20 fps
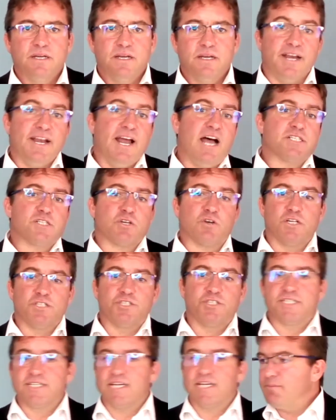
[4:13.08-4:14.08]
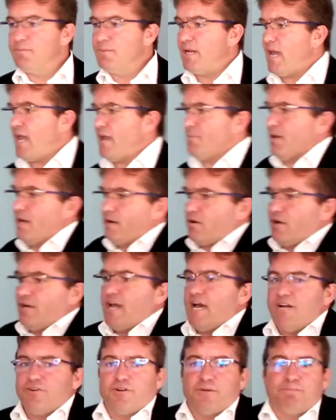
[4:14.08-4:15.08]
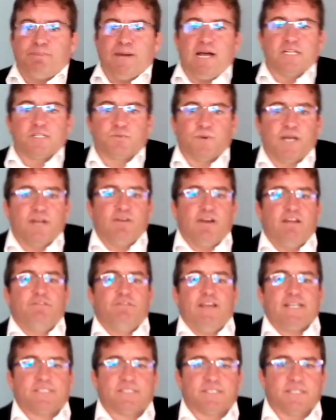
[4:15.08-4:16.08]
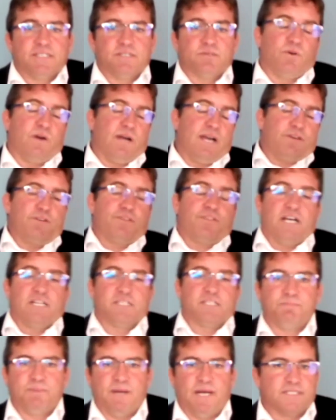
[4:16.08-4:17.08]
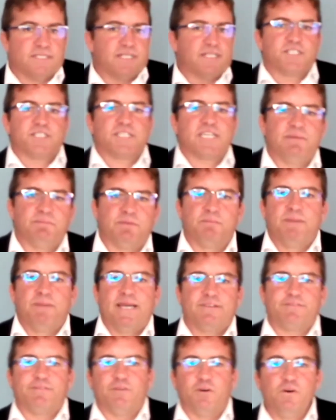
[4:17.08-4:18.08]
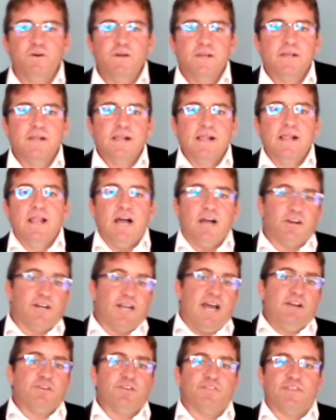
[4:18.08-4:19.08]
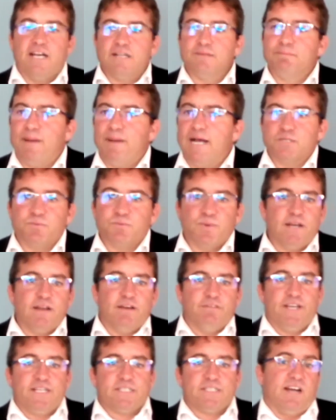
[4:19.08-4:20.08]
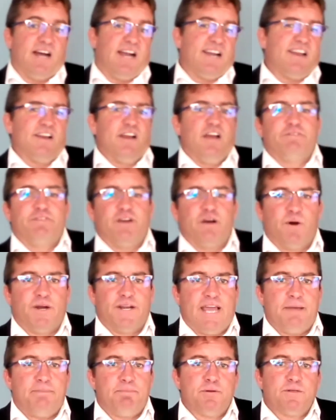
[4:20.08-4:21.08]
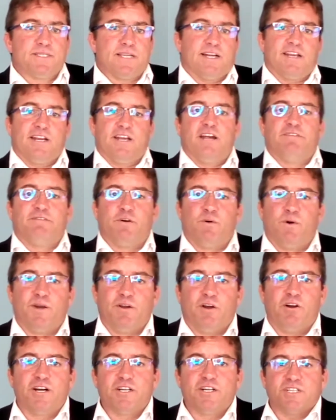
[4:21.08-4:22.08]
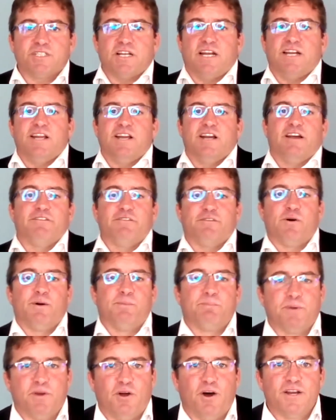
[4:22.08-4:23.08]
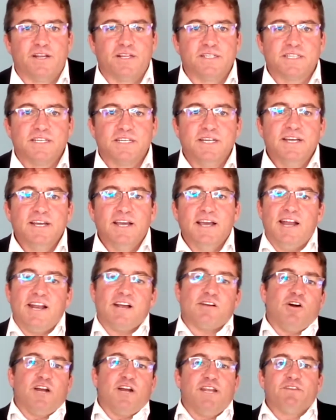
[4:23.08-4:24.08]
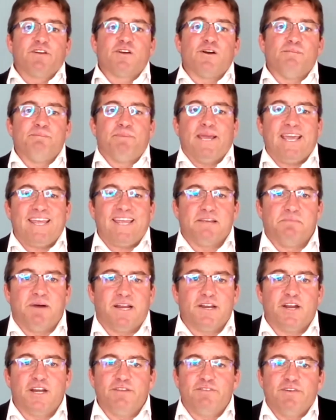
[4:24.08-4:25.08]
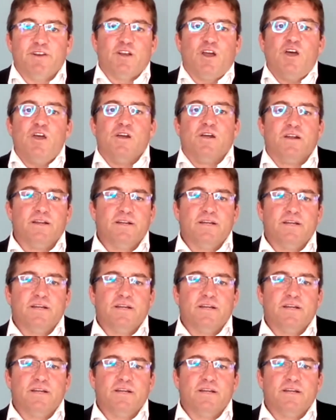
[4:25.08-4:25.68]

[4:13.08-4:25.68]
And now, Scott, you're telling me, hey, but I got £100. Where do I invest it? Or £100,000. Let's just keep the metaphor. I got £100,000. Where do I invest it? I don't know if I want apples. I don't know if I want oranges. I don't know if I want bananas. And I can't even compare them. I don't even know.